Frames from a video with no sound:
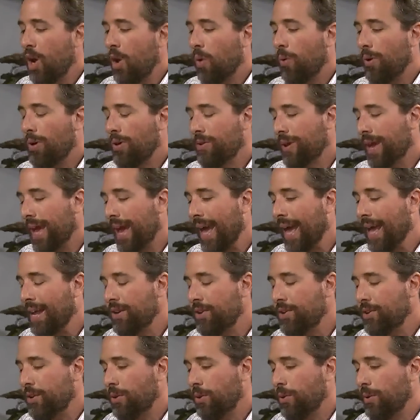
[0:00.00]
What you can
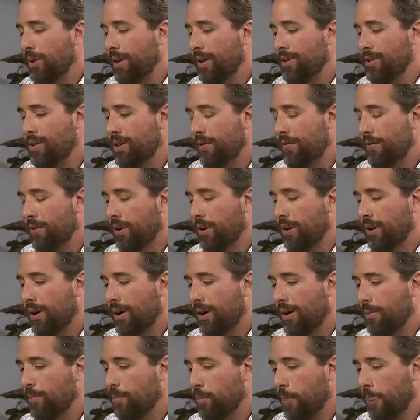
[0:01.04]
do is if
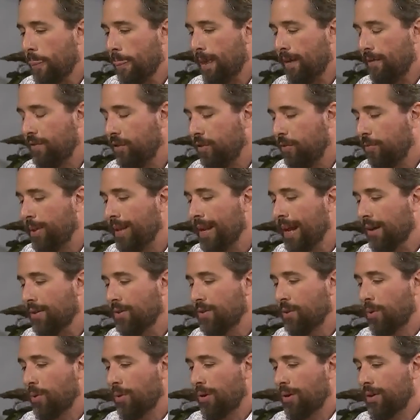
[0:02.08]
you're if you've been
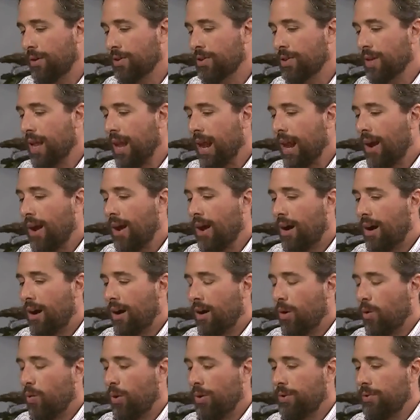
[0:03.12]
outdoors,
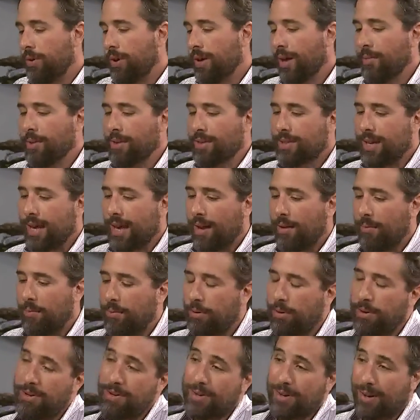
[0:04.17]
when you come inside,
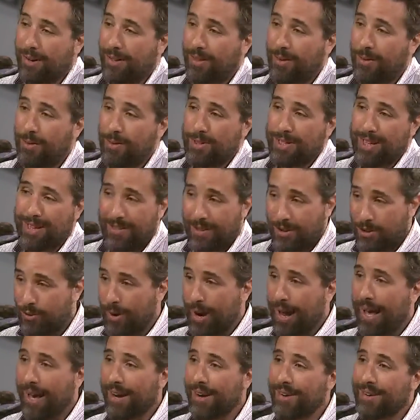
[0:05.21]
put your clothes in the
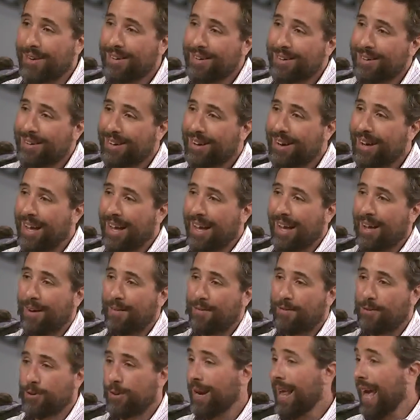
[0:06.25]
dryer uh,
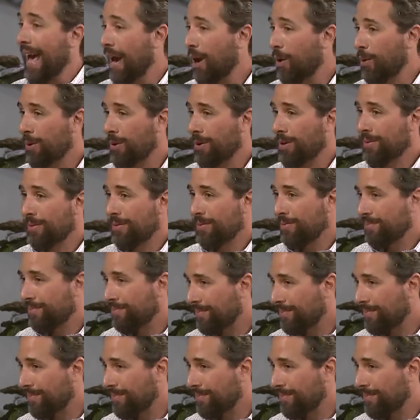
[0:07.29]
for an hour.